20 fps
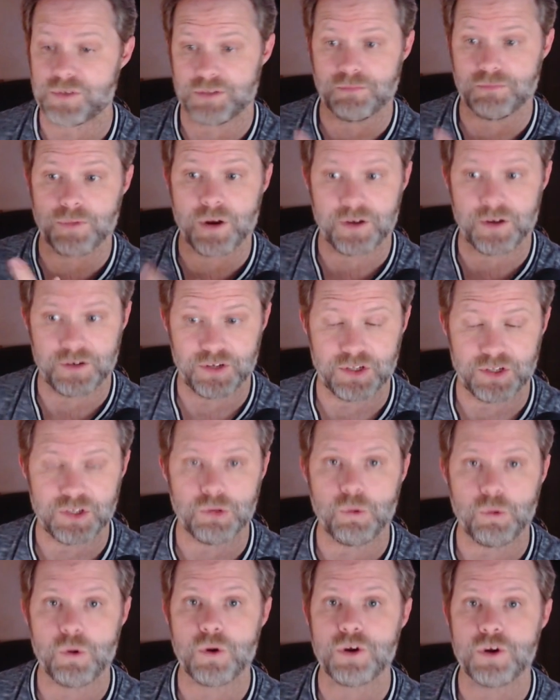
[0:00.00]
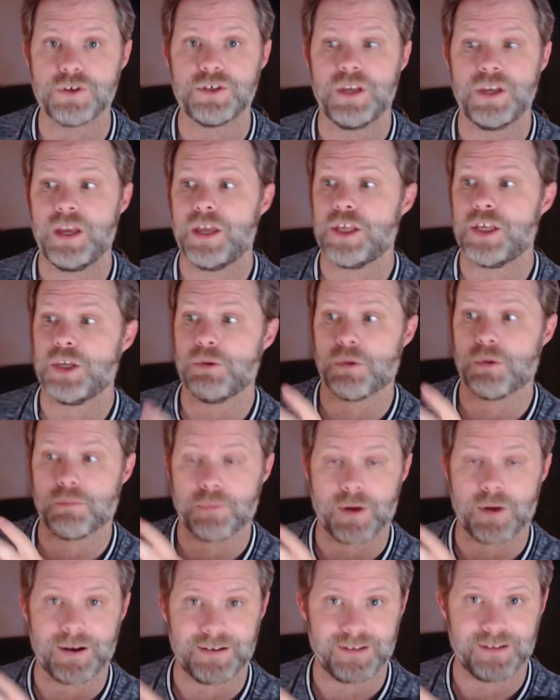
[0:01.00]
brought into yours. You weren't
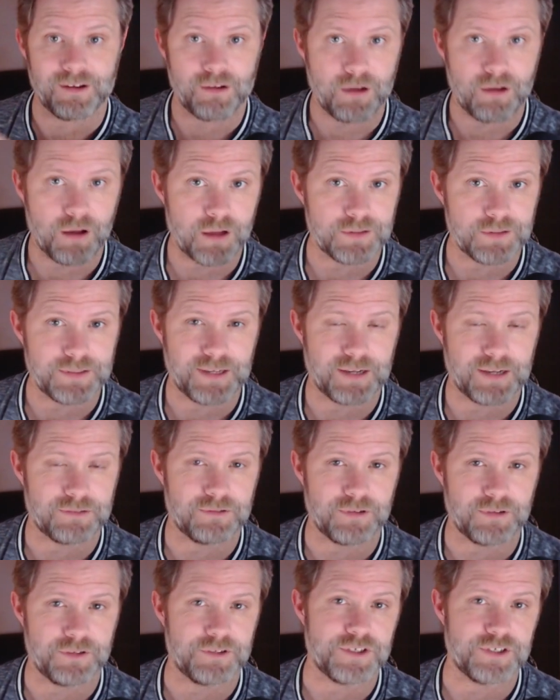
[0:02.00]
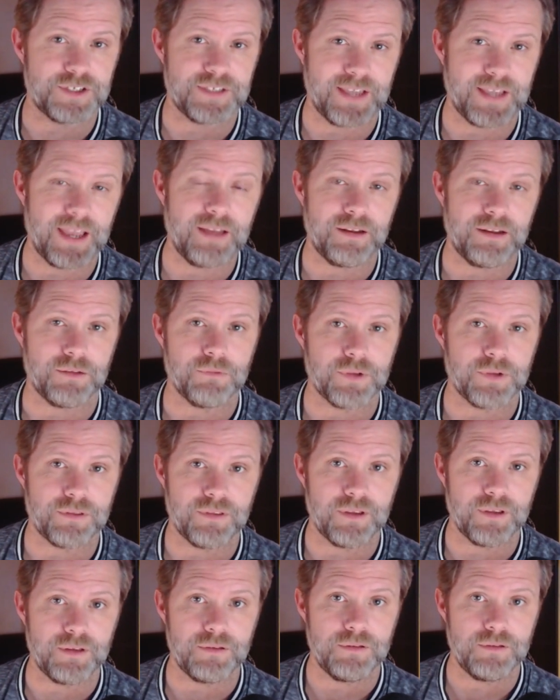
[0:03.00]
brought into contact or understanding with
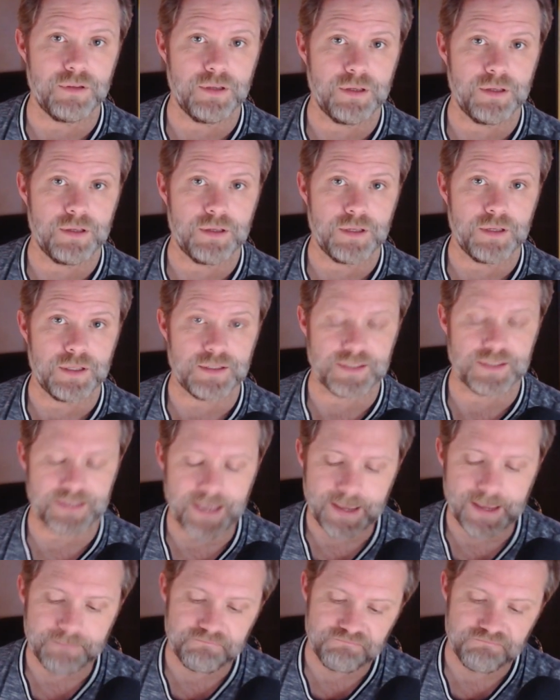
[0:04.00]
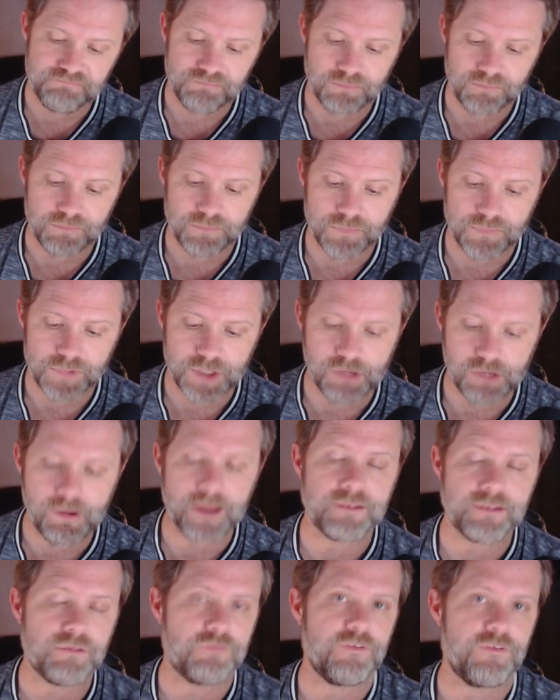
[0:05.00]
it. Instead, you
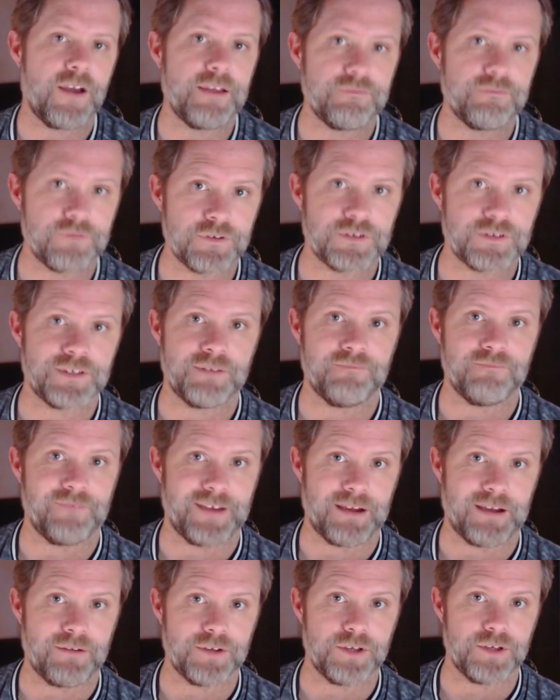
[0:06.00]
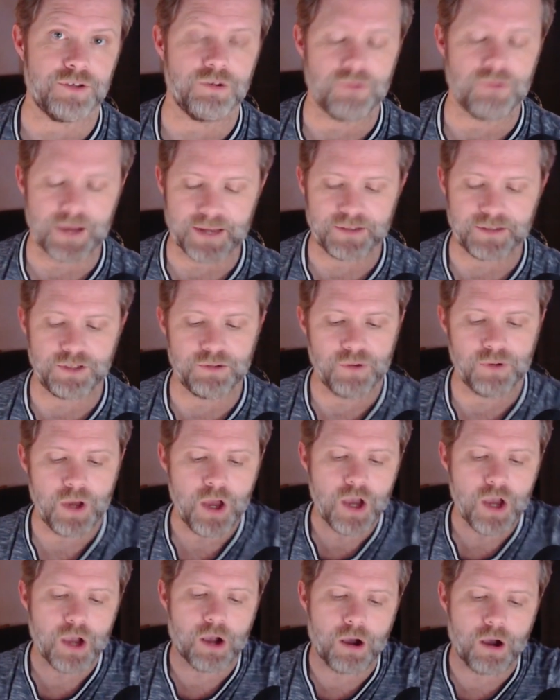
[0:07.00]
had to fight for some value. You had to
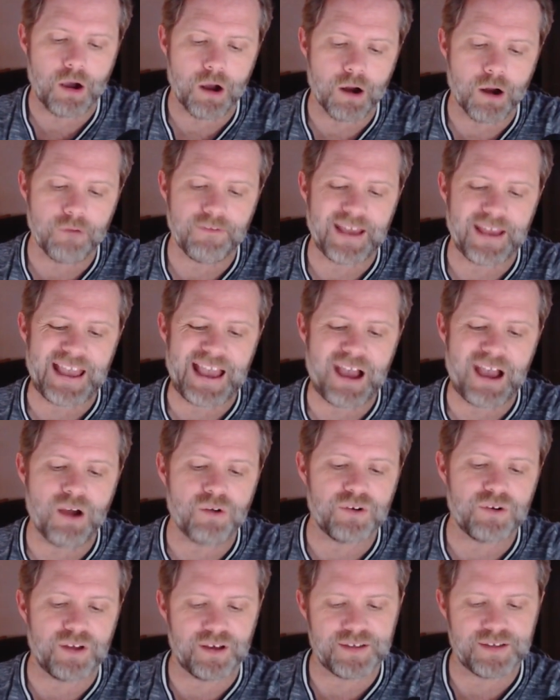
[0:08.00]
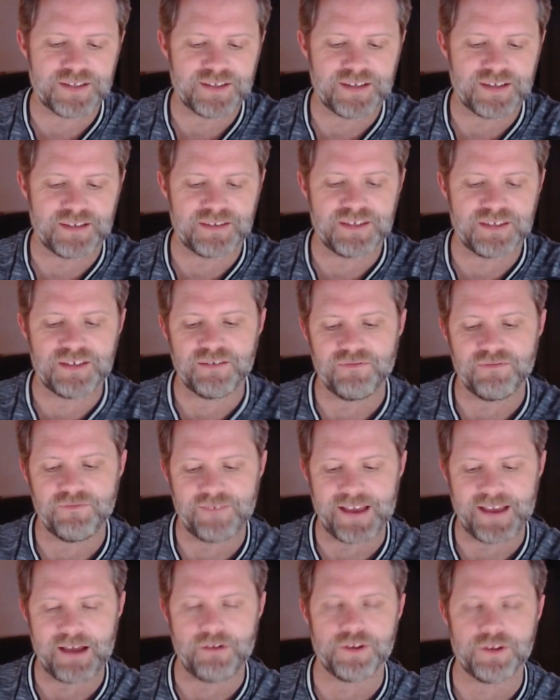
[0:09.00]
carve out a sense of
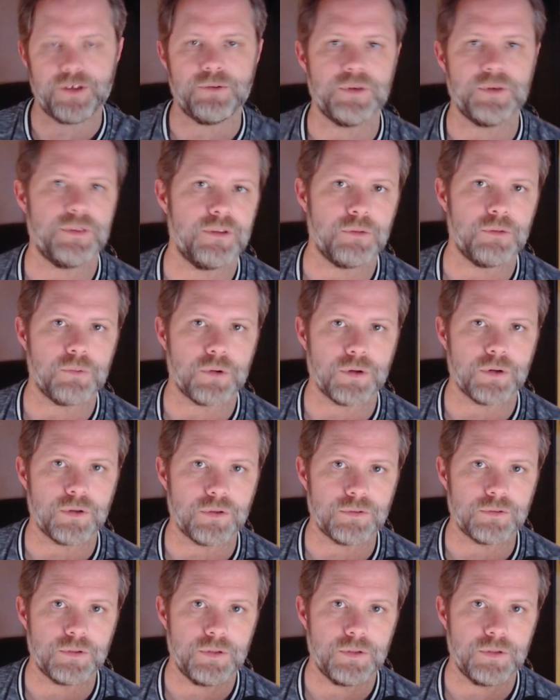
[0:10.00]
value in the world